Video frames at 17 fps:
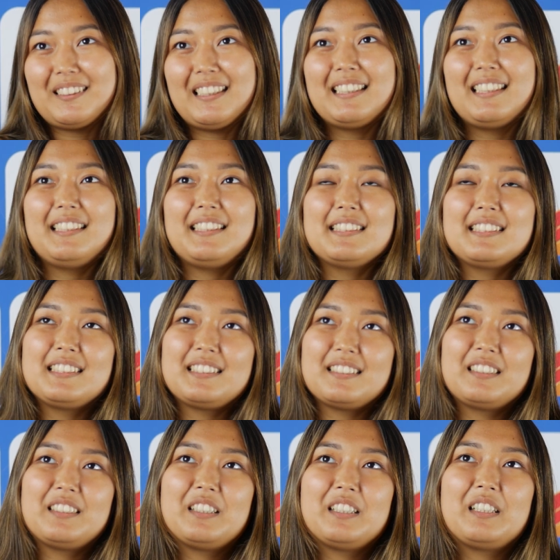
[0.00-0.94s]
At least
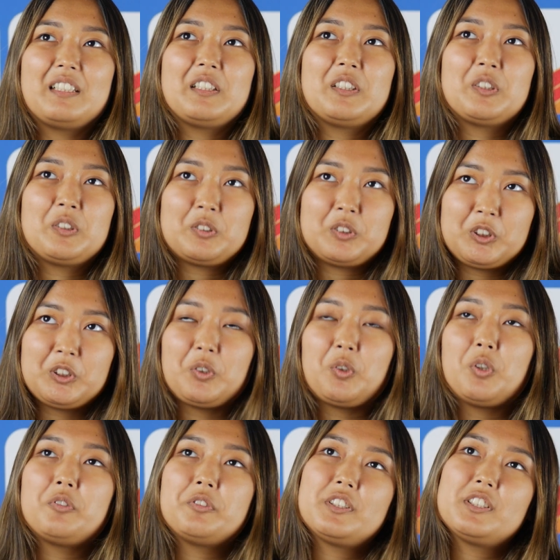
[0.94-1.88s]
she
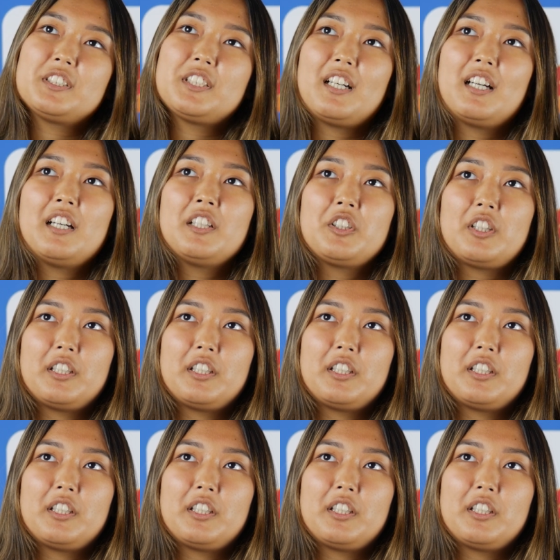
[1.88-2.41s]
offered that,